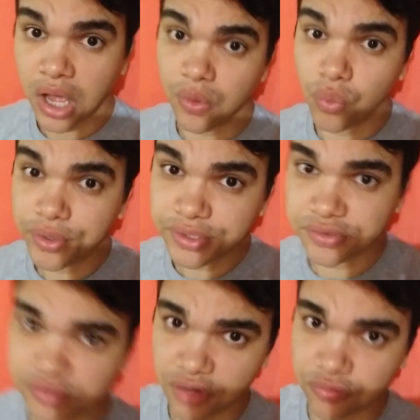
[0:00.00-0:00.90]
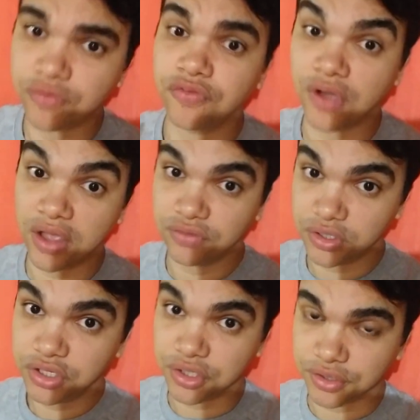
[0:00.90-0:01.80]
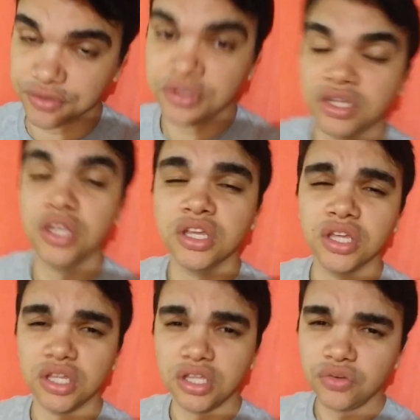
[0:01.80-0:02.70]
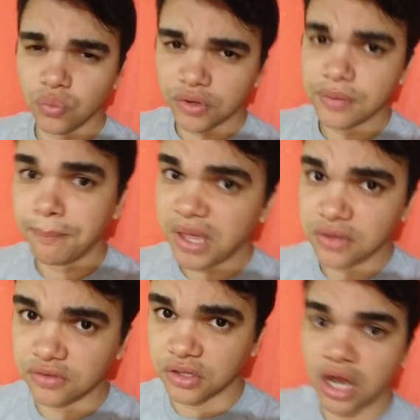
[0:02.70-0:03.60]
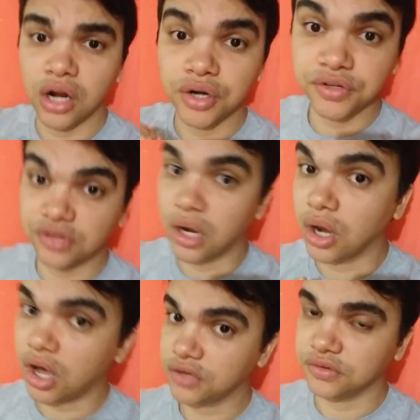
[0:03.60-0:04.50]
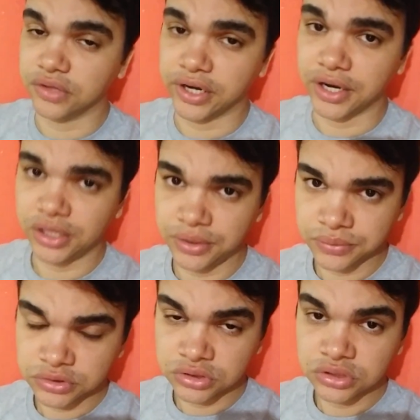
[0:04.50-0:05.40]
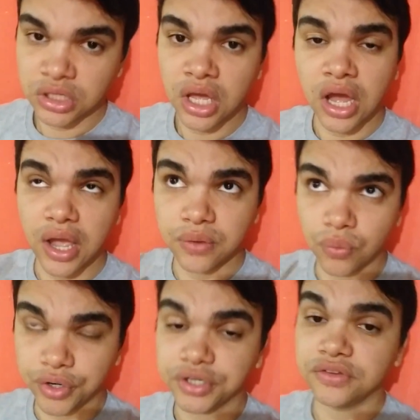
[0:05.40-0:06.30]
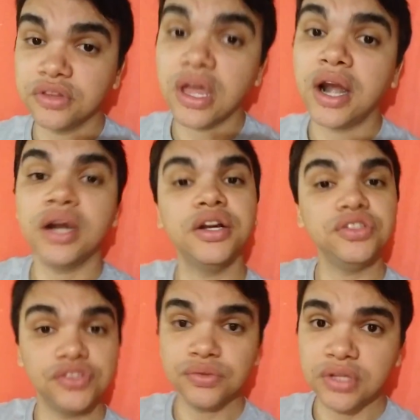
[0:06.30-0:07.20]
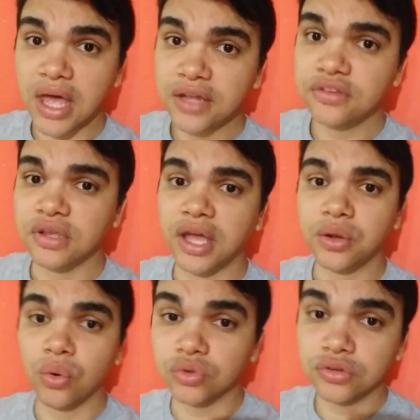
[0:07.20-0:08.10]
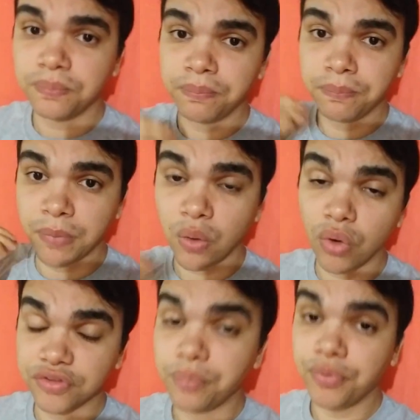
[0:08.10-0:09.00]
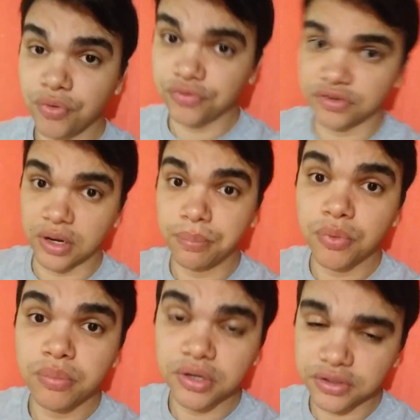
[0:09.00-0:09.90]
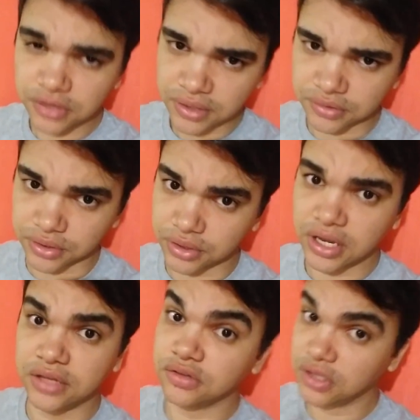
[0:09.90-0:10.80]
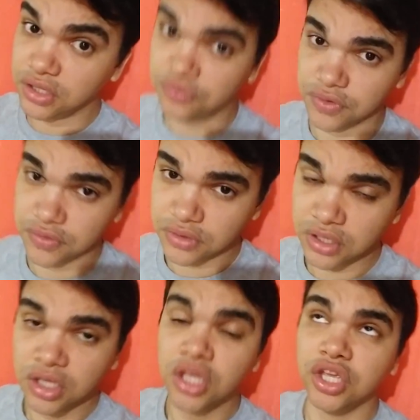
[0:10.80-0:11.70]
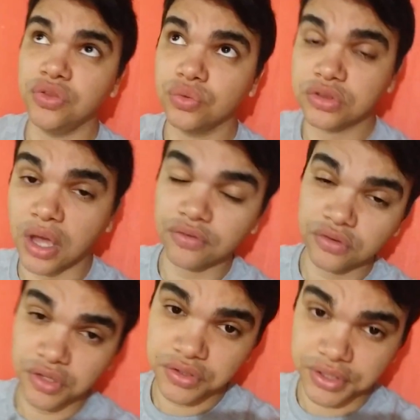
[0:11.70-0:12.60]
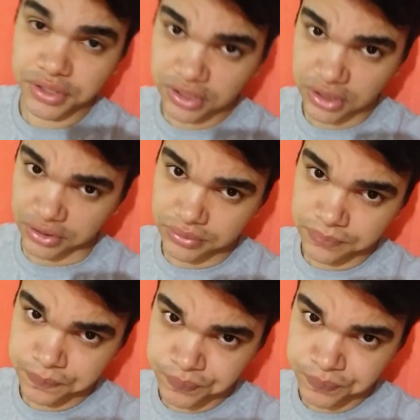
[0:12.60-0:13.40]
I worked there for 5 years. It was amazing. I learned a lot there. I worked there until that I was approved in a public tender at IFSC in 2013.